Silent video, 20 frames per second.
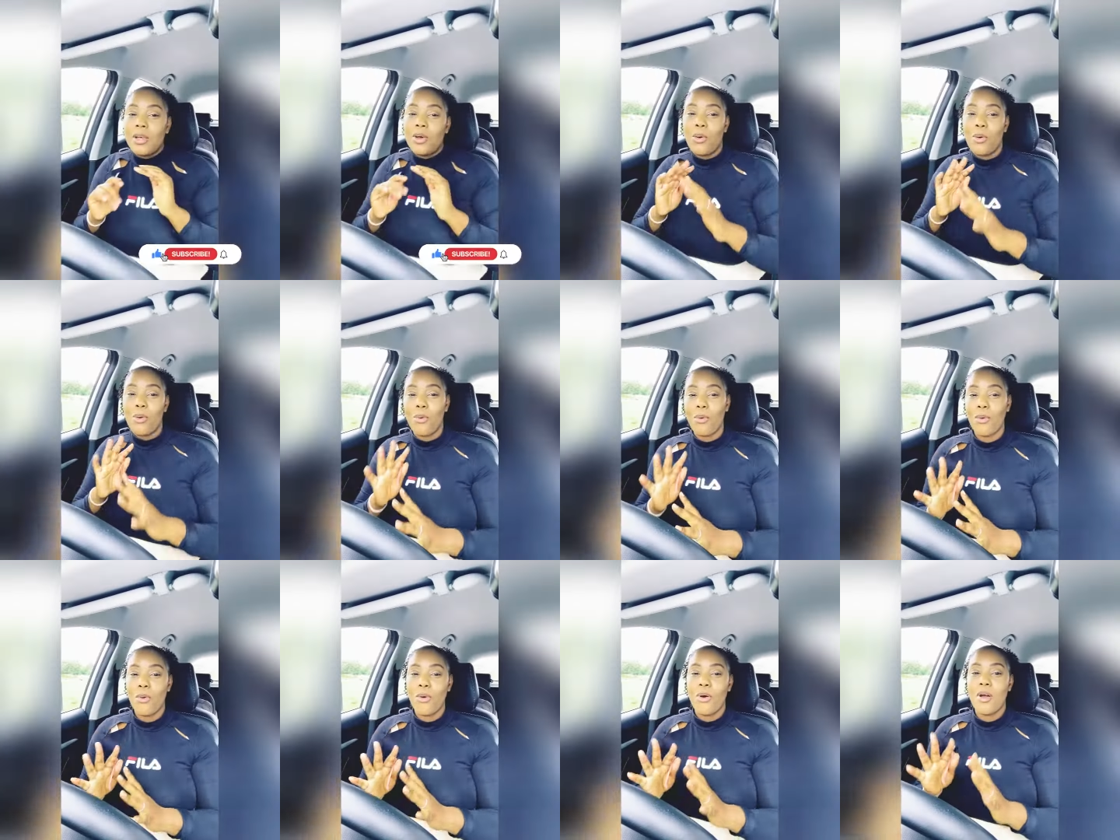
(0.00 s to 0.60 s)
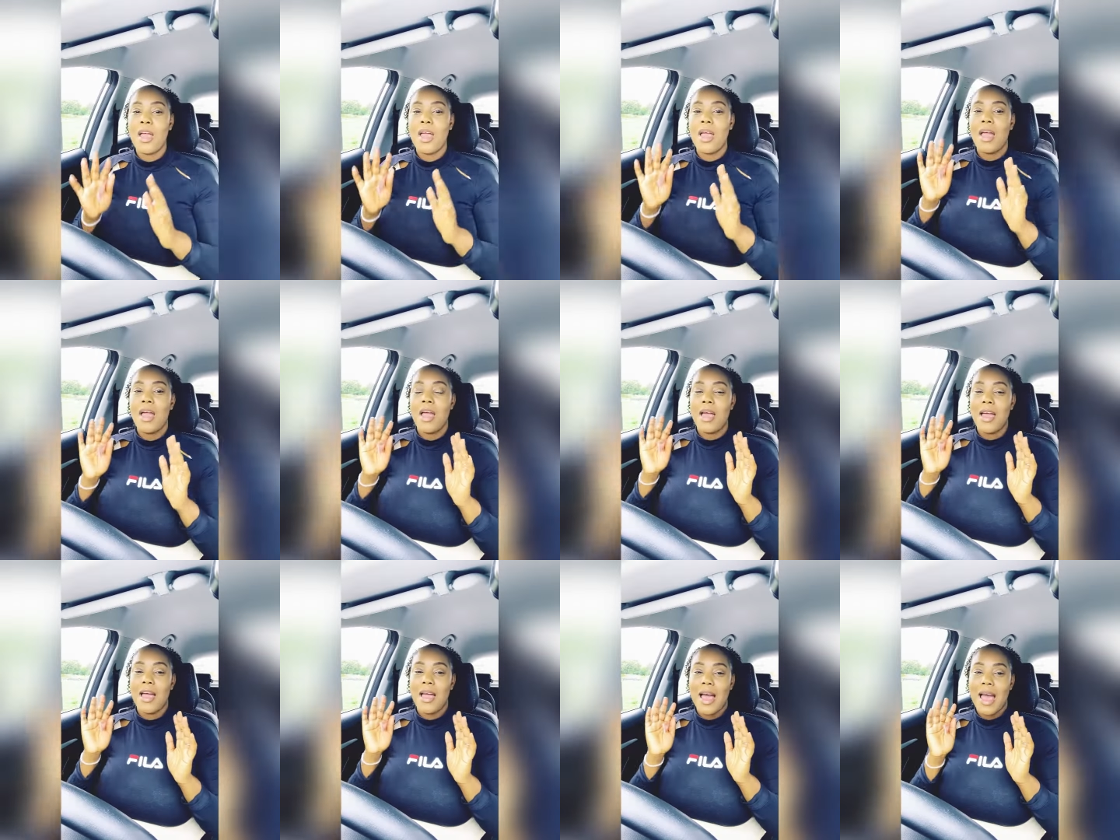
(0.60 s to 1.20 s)
or
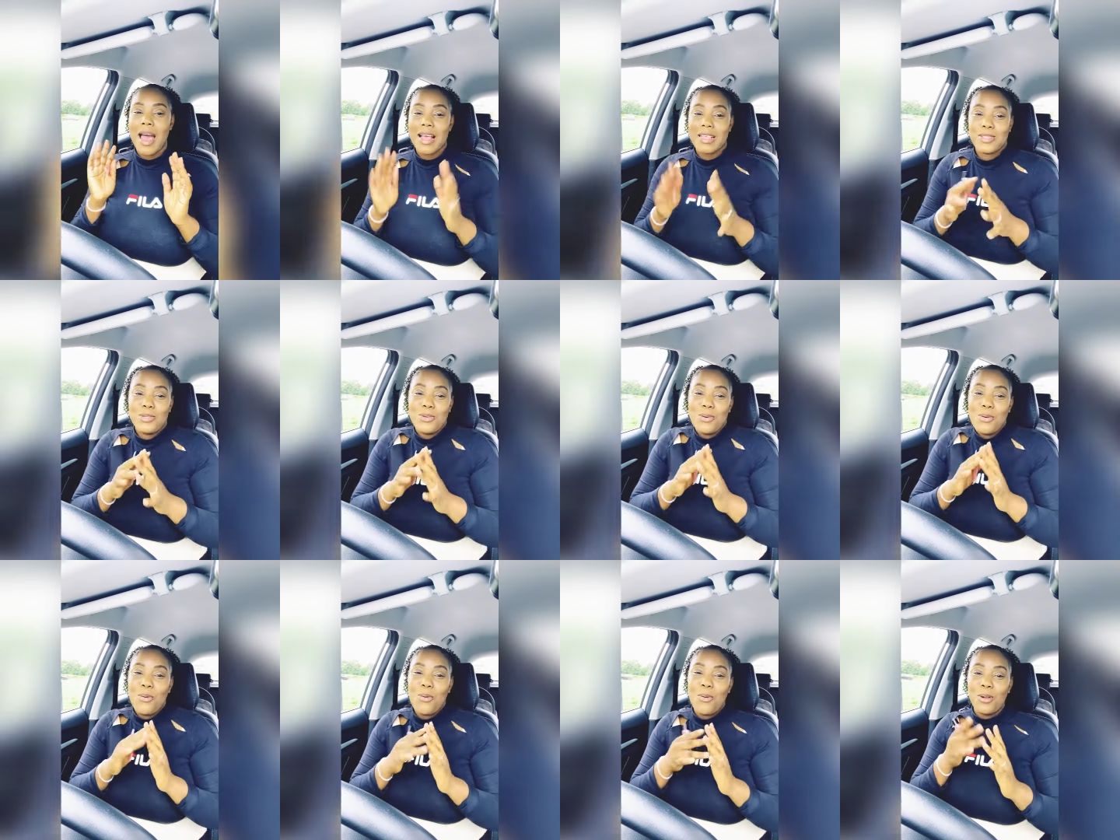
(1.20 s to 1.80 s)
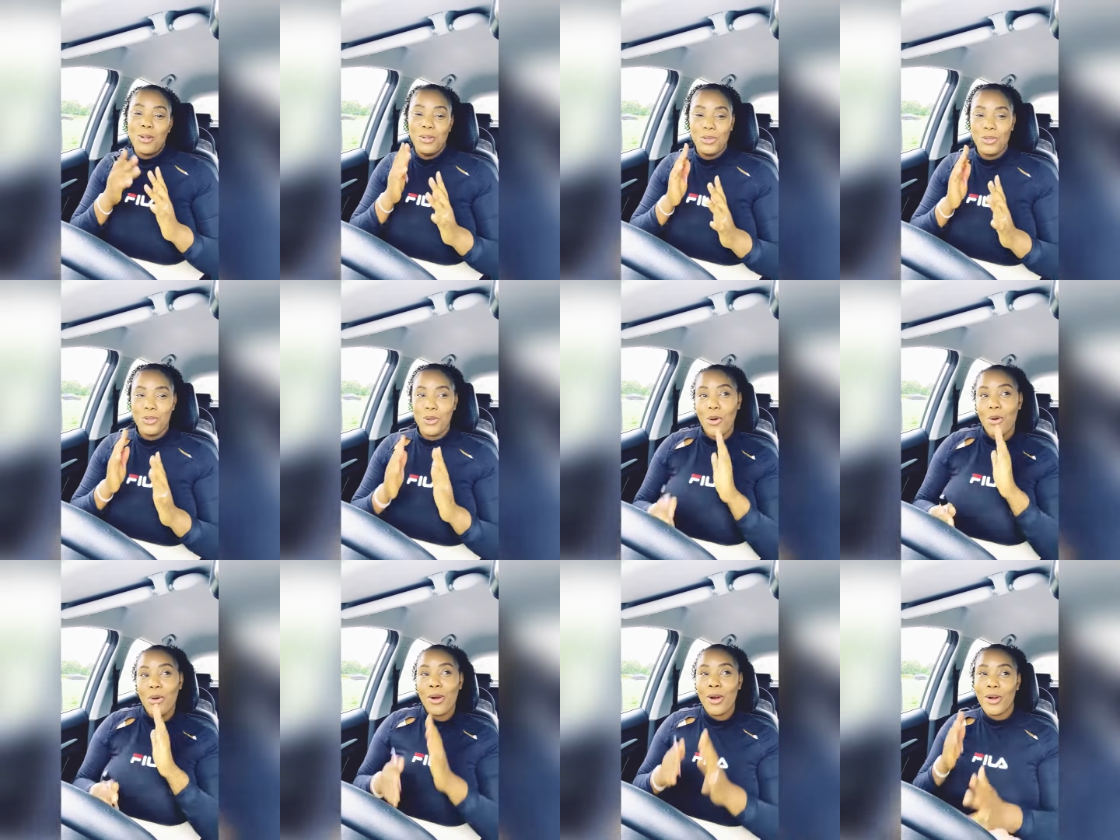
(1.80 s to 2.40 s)
as you all
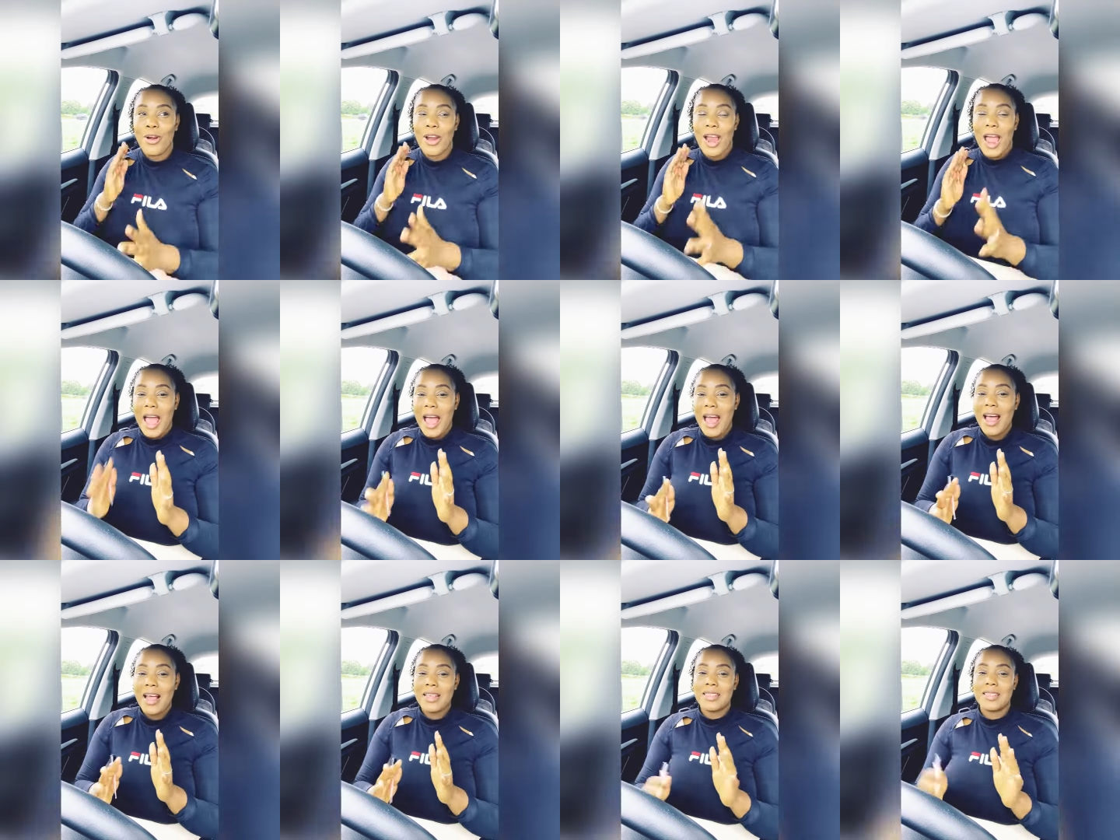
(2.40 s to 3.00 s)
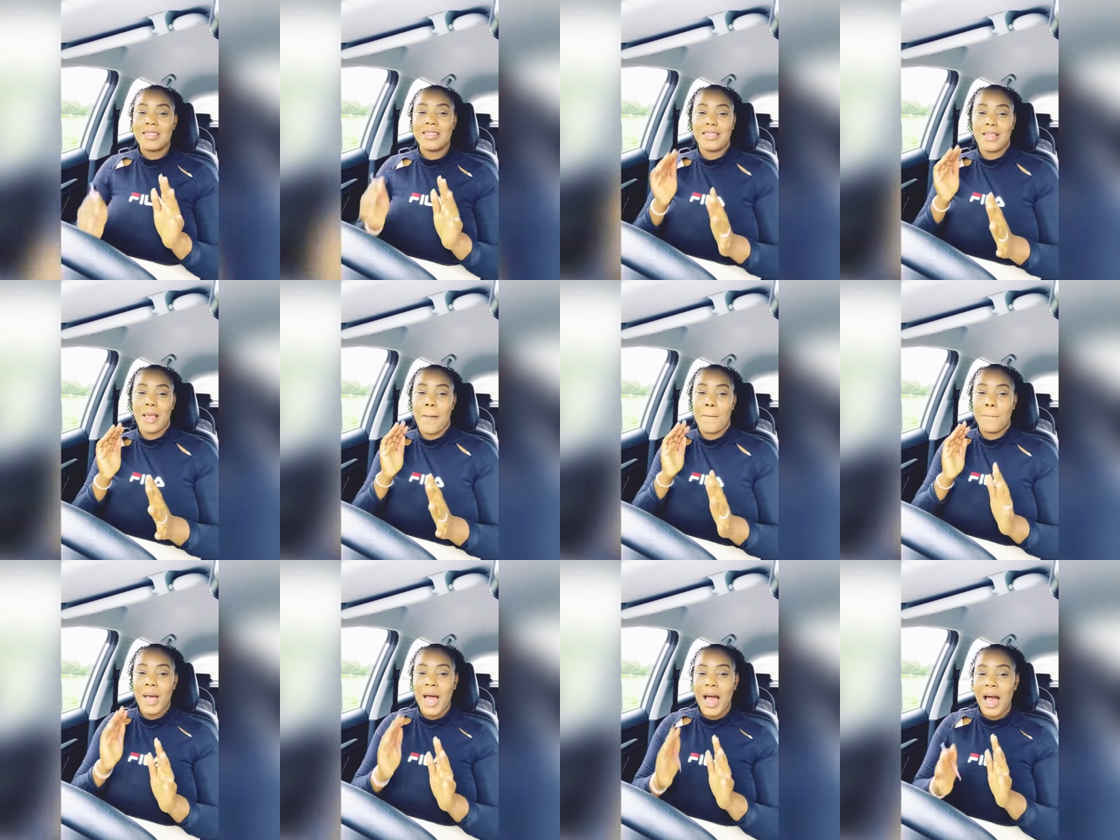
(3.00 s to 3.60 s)
know her as
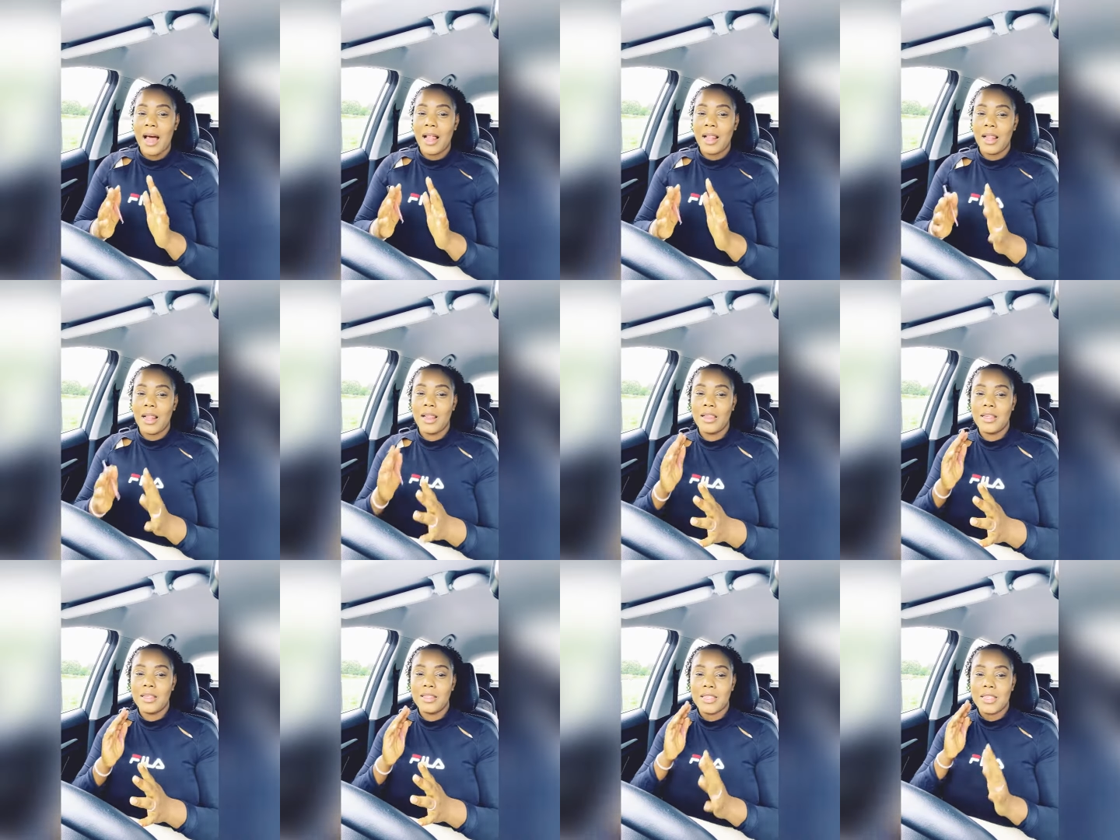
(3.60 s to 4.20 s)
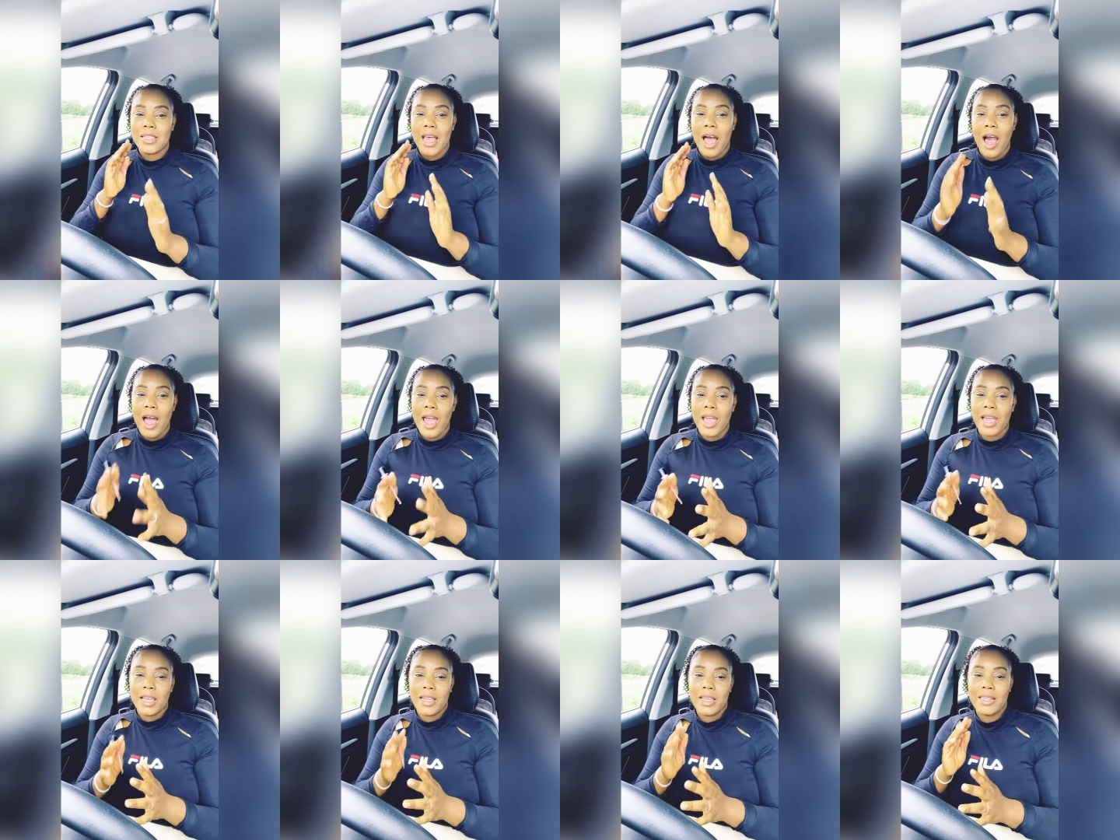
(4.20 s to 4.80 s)
Powell's
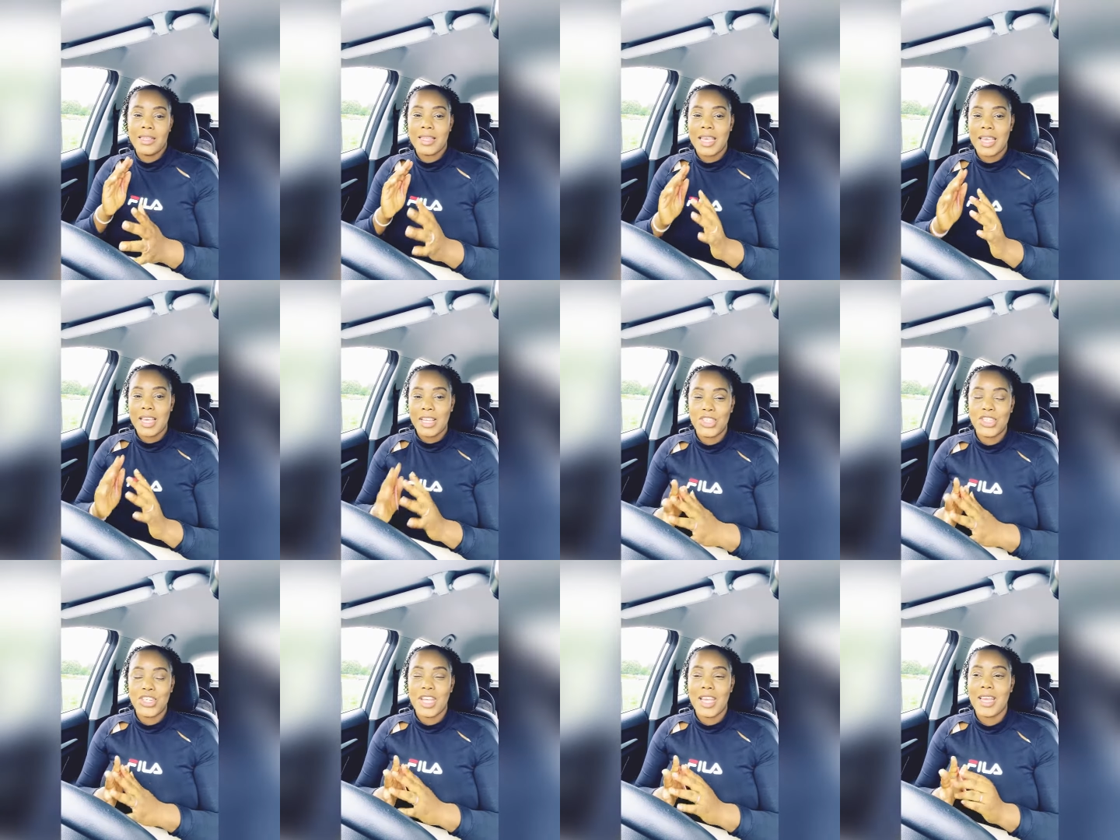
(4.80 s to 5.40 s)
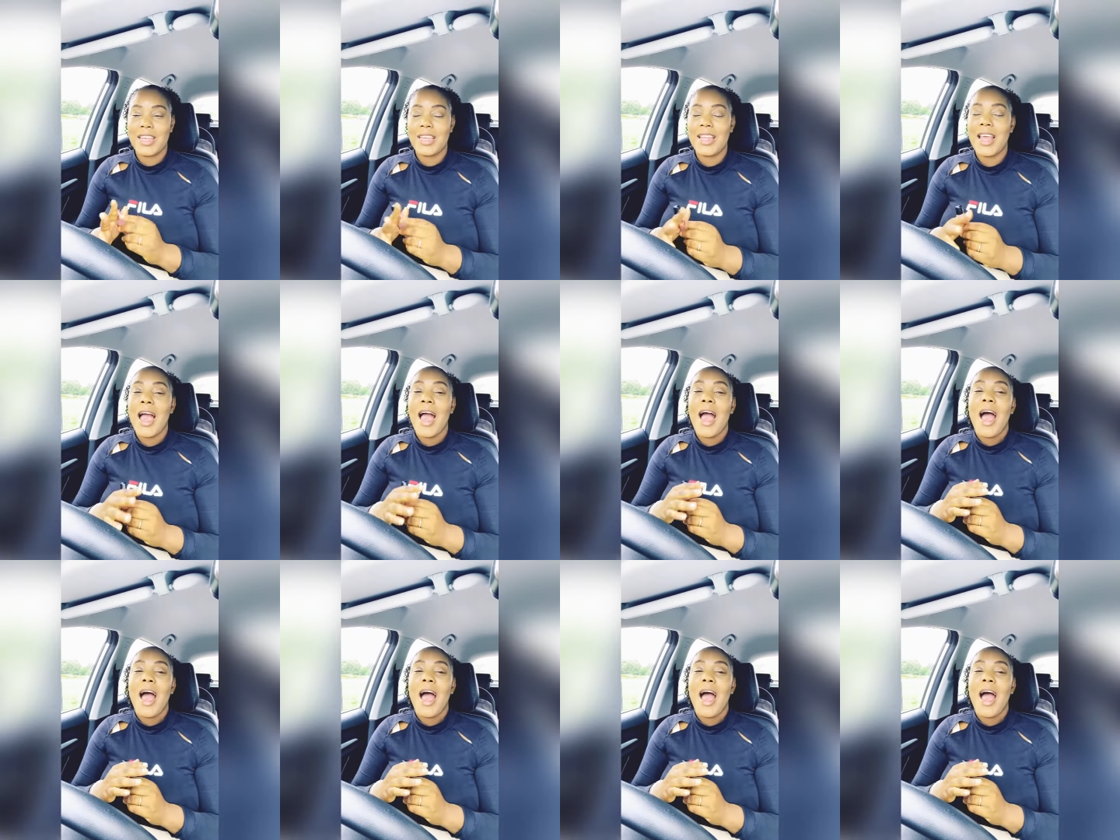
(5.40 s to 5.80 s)
Island Kitchen.